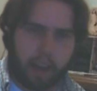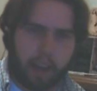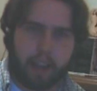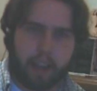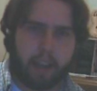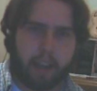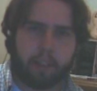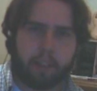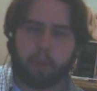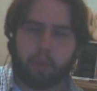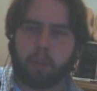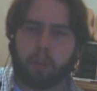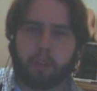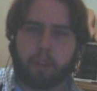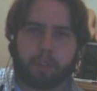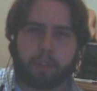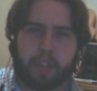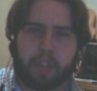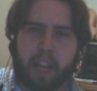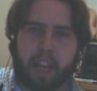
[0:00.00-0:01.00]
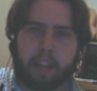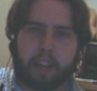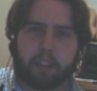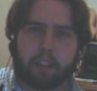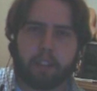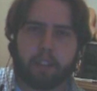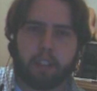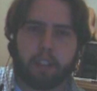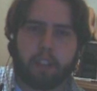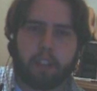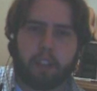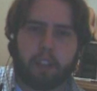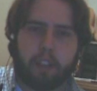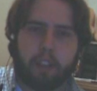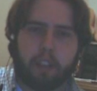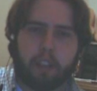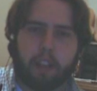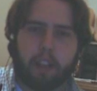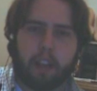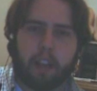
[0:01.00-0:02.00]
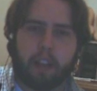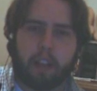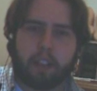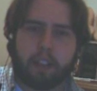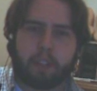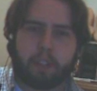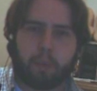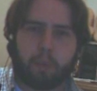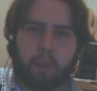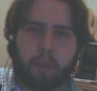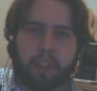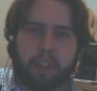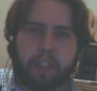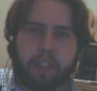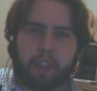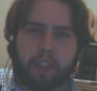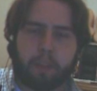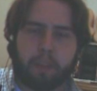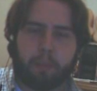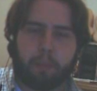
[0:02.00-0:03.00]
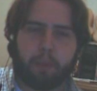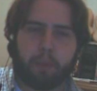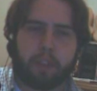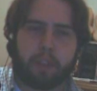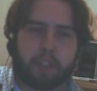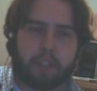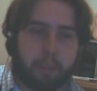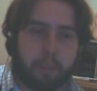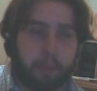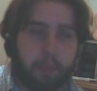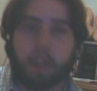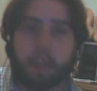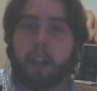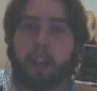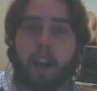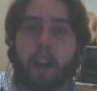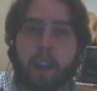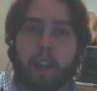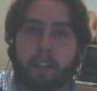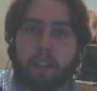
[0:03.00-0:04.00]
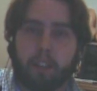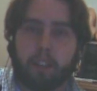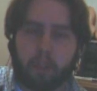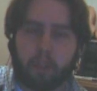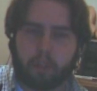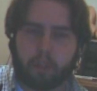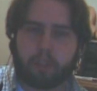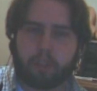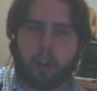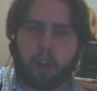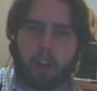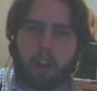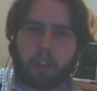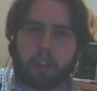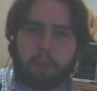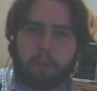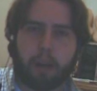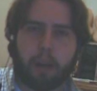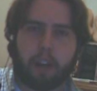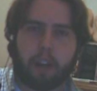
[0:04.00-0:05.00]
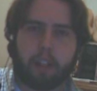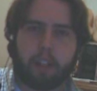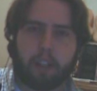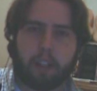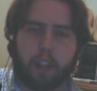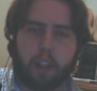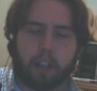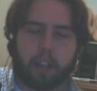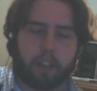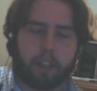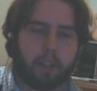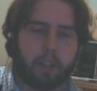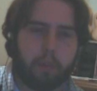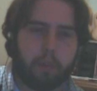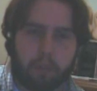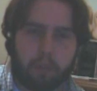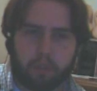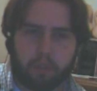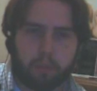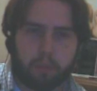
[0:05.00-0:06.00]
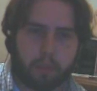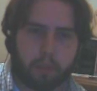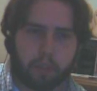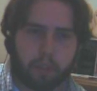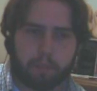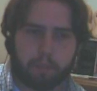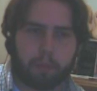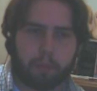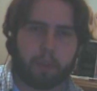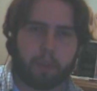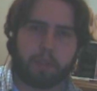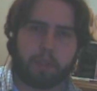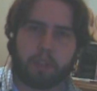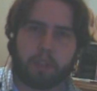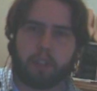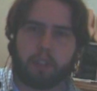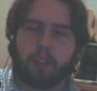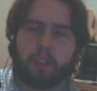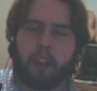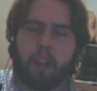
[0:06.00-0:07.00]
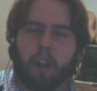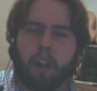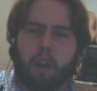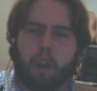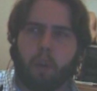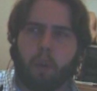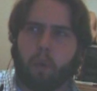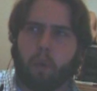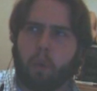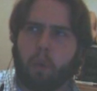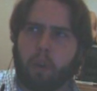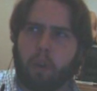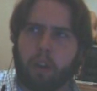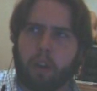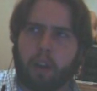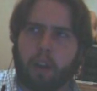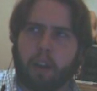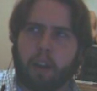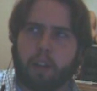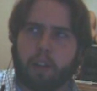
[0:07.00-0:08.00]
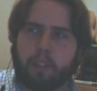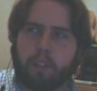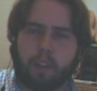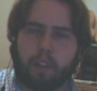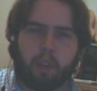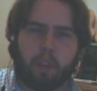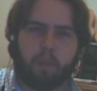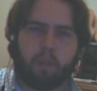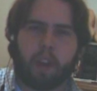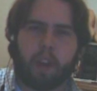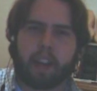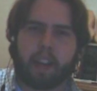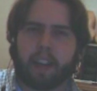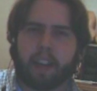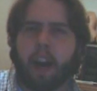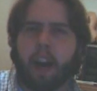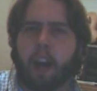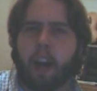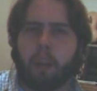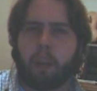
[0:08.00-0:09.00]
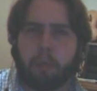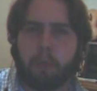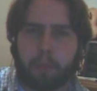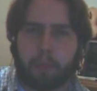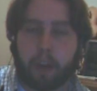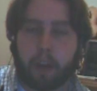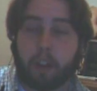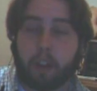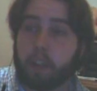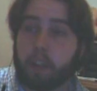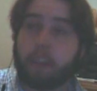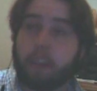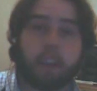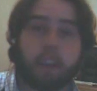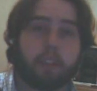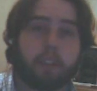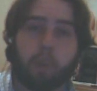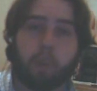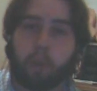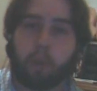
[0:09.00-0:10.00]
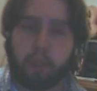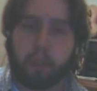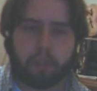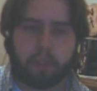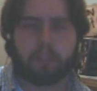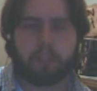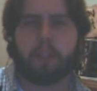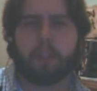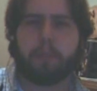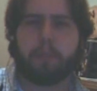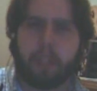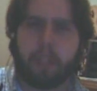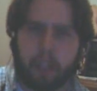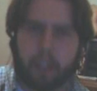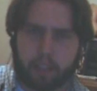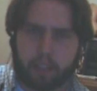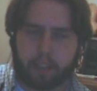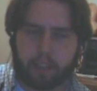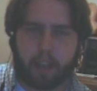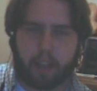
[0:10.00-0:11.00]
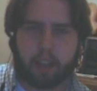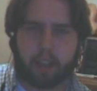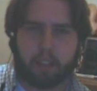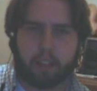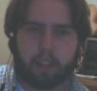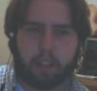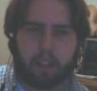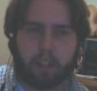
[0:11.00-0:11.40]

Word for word: I, I don't understand. Uh, it's one thing to put a spin on it, you know, to talk about it like a YouTuber person or, uh, you know, write a column about it, an editorial, something like that.